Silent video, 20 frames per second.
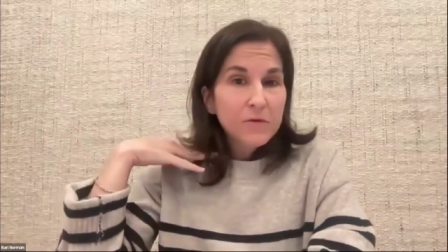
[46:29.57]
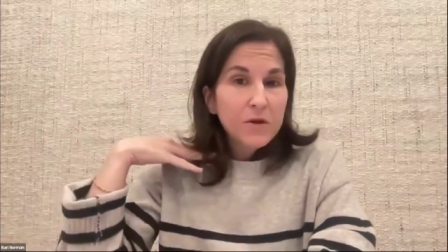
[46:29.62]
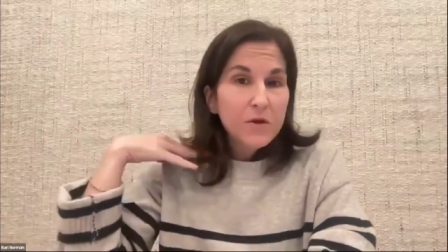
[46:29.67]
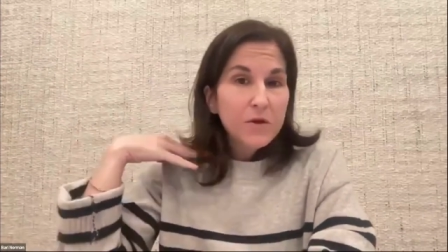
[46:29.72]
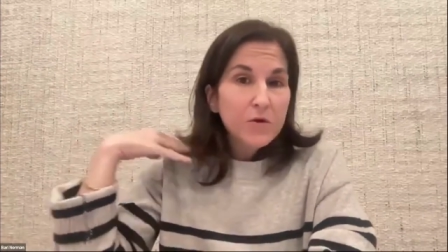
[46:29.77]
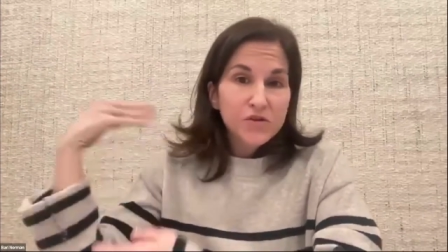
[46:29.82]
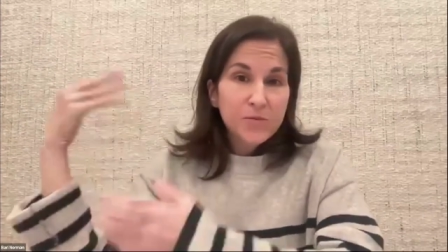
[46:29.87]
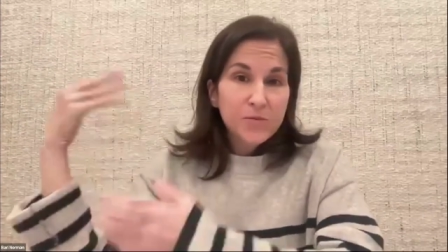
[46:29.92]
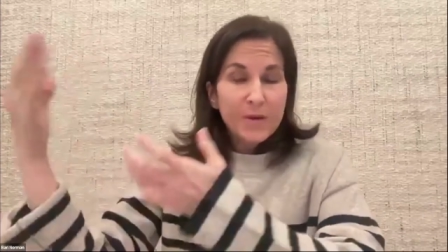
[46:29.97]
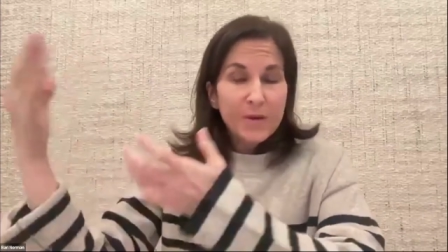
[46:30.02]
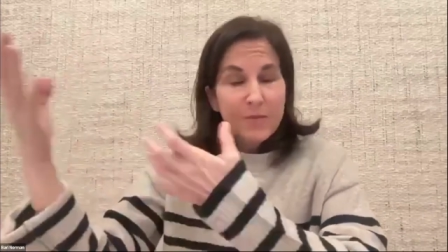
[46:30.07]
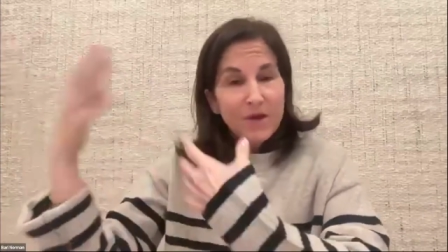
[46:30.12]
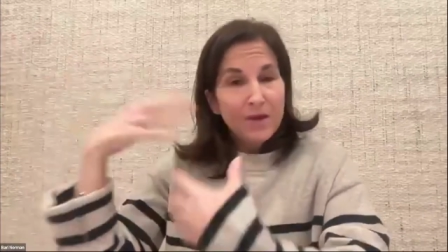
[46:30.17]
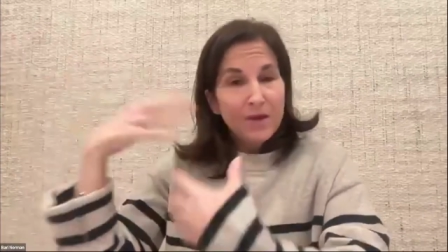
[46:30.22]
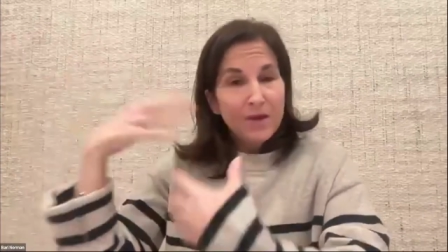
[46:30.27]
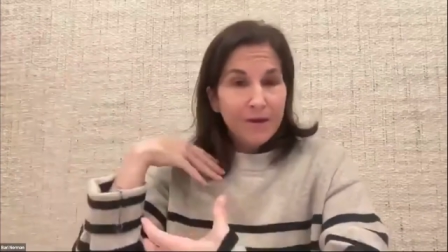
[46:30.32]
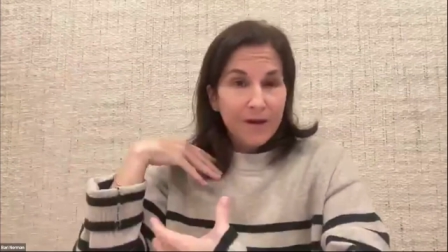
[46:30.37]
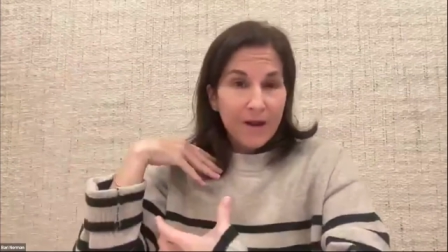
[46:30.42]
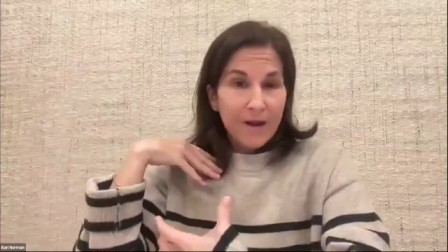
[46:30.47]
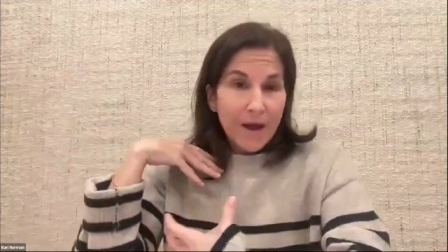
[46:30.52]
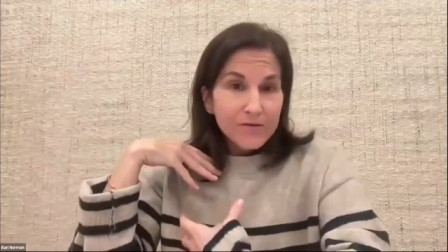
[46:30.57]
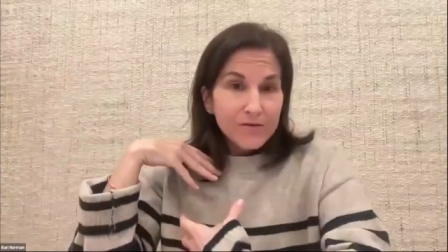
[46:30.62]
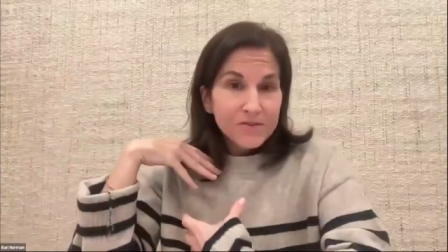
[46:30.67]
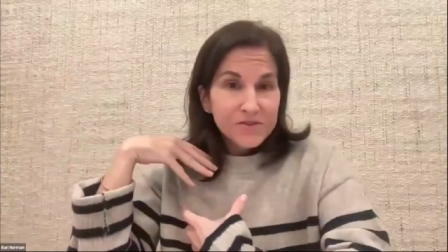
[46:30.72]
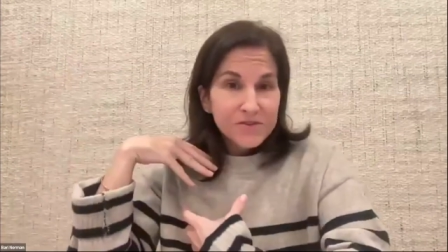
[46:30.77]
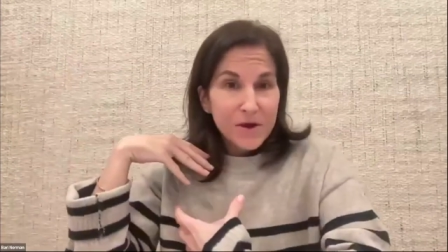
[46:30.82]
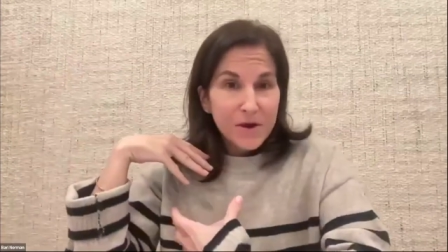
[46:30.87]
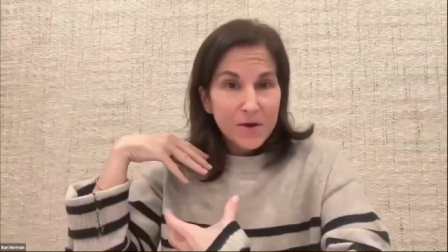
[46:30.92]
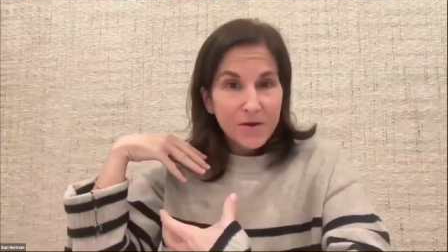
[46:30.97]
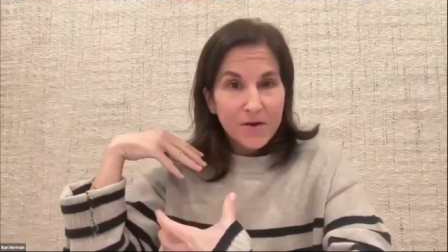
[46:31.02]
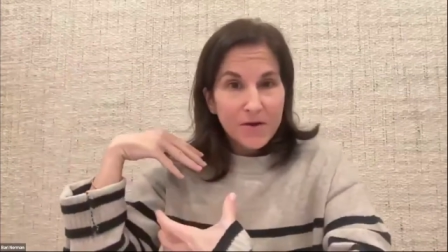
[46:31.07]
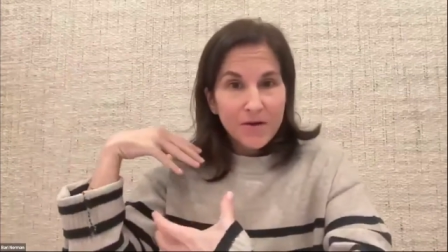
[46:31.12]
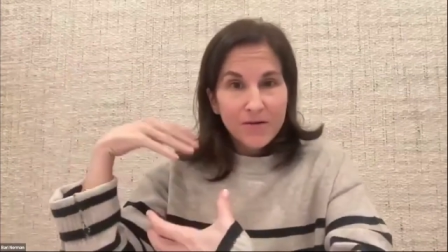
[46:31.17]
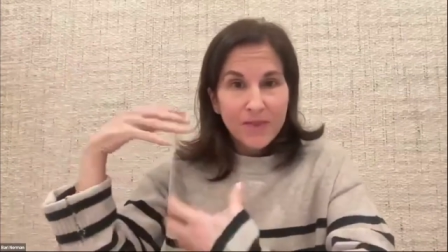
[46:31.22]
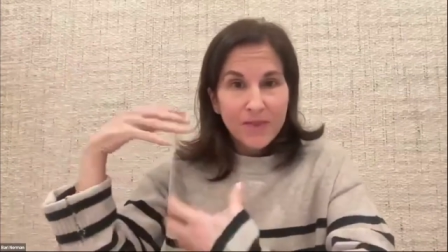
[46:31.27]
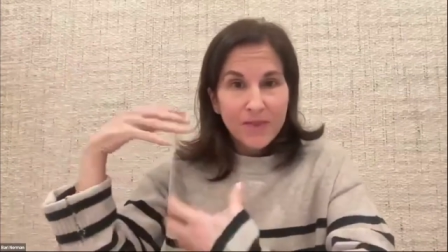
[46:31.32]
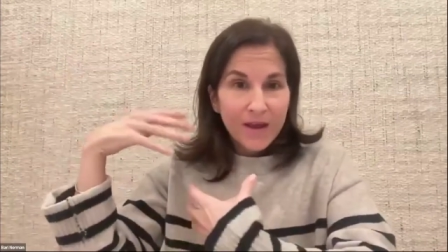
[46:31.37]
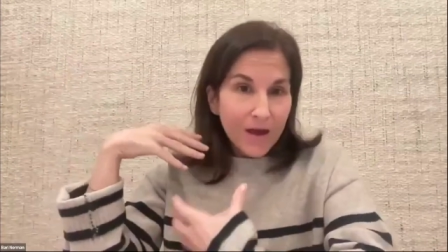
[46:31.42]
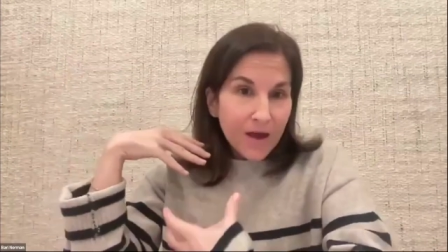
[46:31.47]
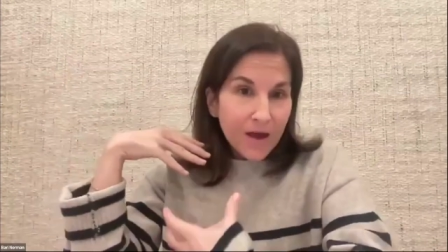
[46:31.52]
to maybe an outsider
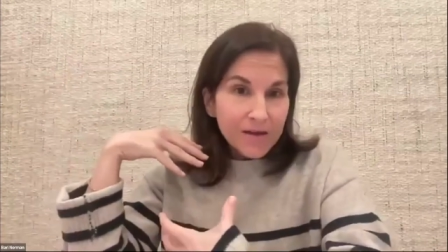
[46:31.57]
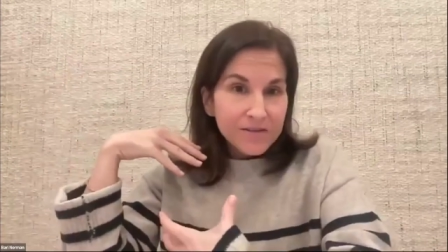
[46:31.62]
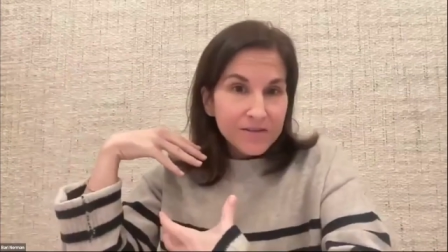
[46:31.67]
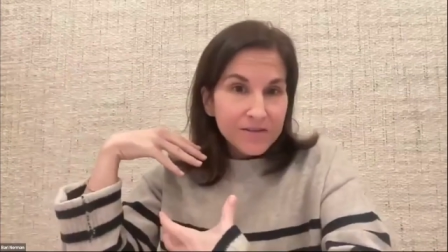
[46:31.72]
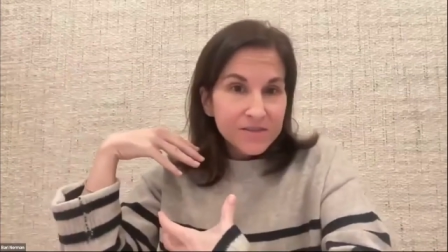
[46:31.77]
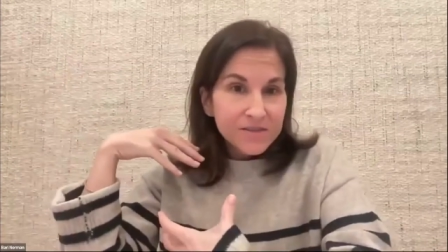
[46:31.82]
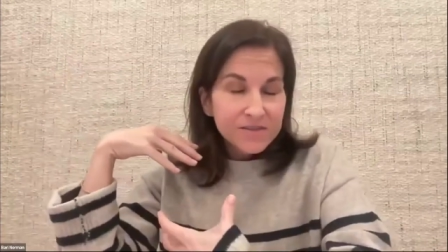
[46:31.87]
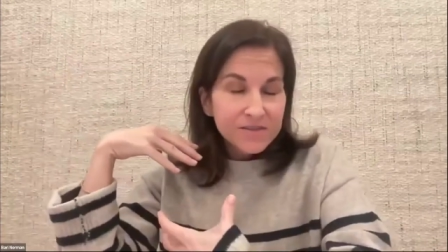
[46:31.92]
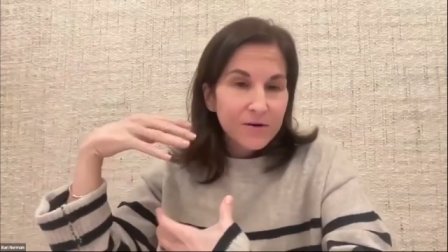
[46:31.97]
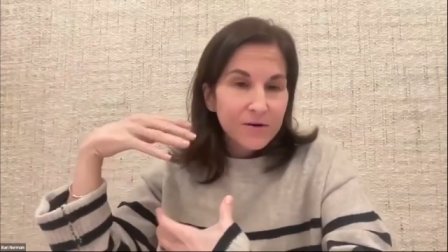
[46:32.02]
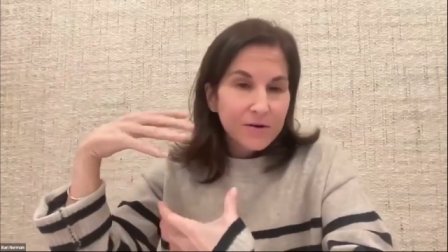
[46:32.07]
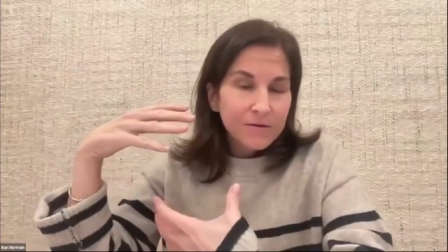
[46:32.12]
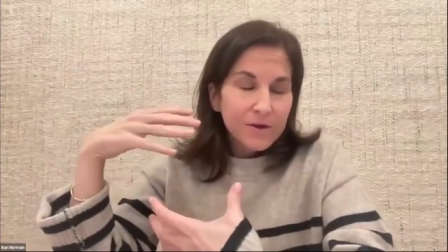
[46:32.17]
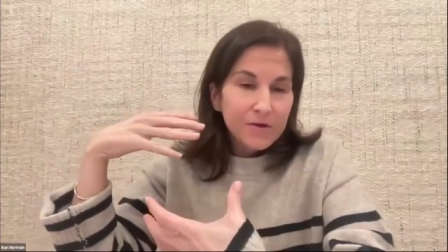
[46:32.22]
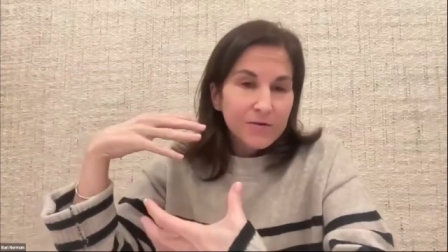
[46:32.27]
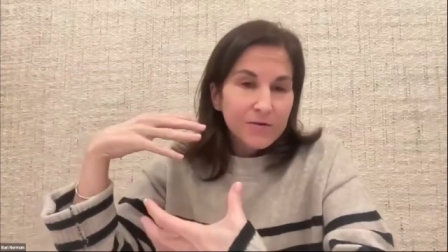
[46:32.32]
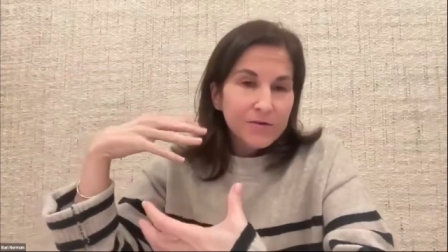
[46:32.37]
like us, or,